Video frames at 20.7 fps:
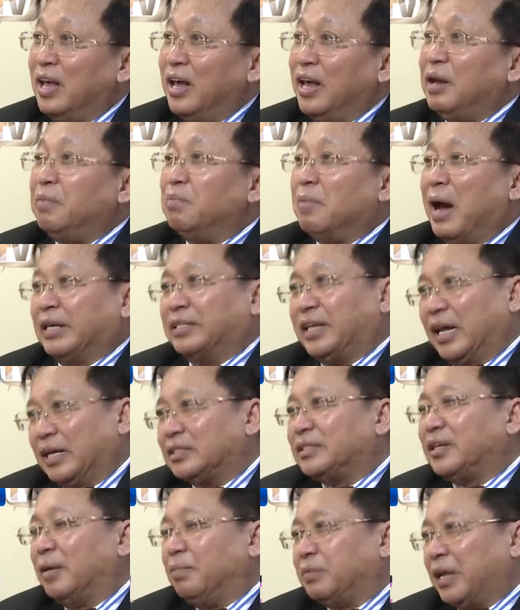It might take
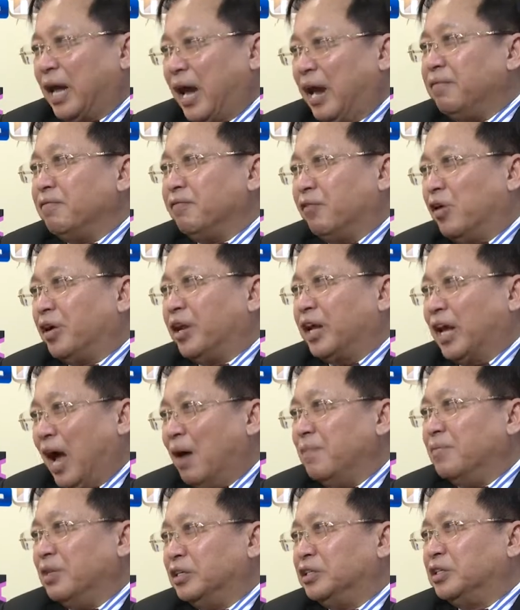some time for the
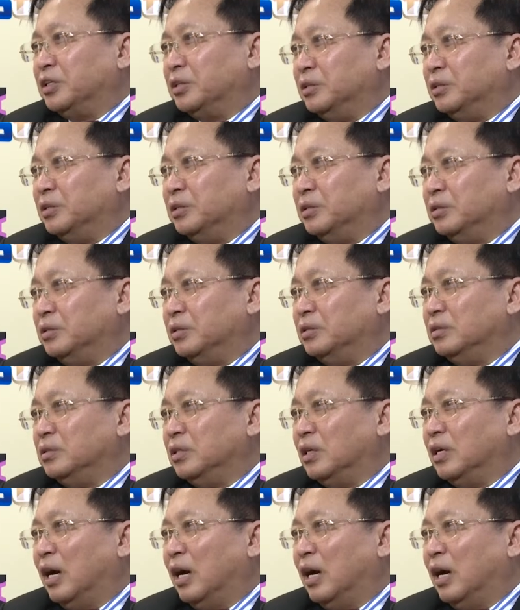government to